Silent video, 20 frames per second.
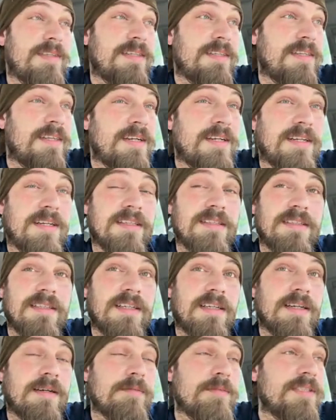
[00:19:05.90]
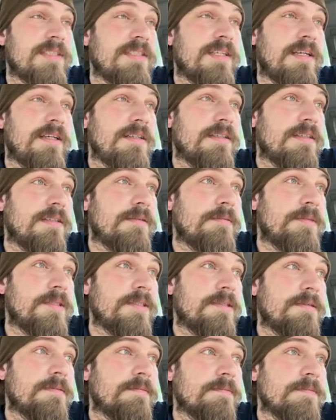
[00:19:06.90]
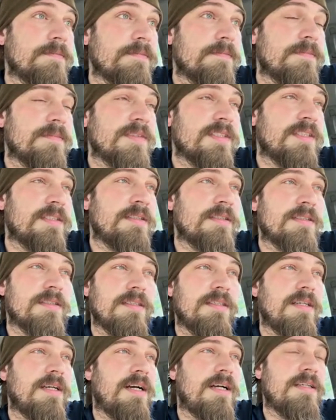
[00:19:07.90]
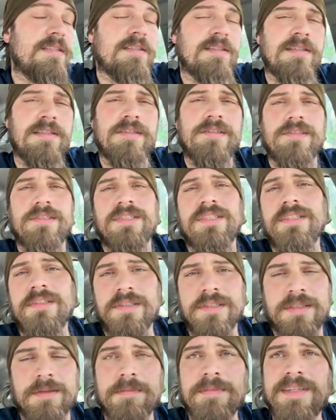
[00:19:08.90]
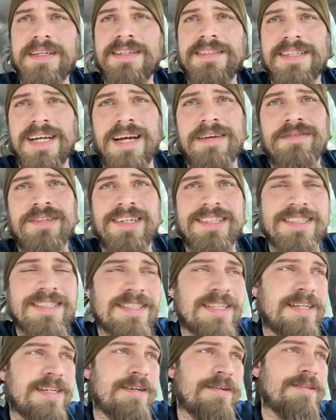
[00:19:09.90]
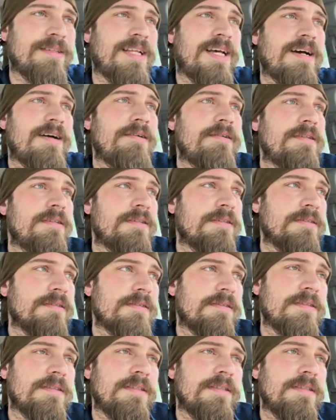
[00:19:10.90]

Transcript: I didn't think I'd be saying that, man. See, there's still some things I have not said out loud, and